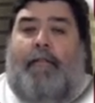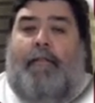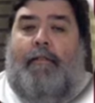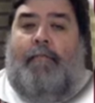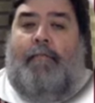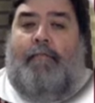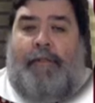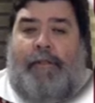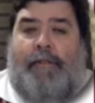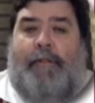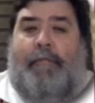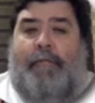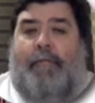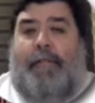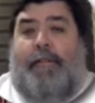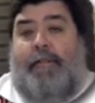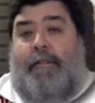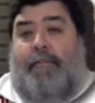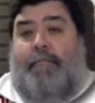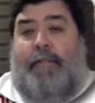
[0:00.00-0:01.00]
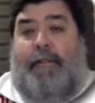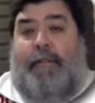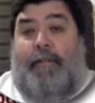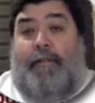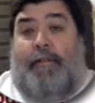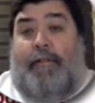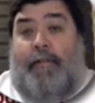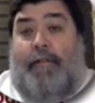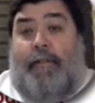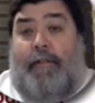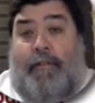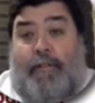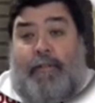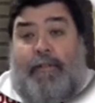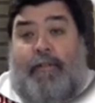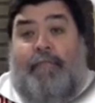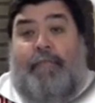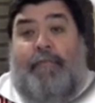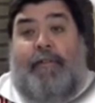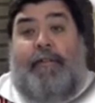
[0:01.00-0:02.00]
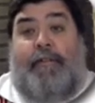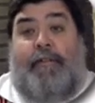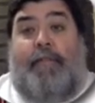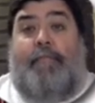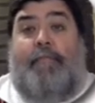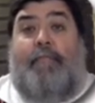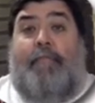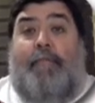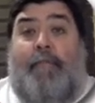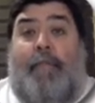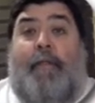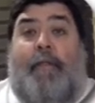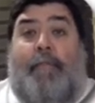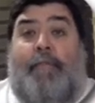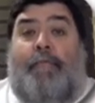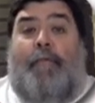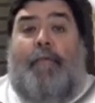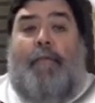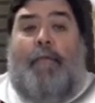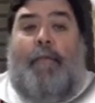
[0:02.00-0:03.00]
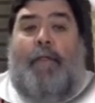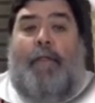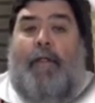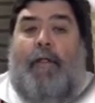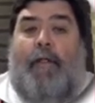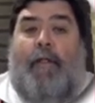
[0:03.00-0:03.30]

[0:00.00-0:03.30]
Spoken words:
the bridging visa being the easy visa to apply for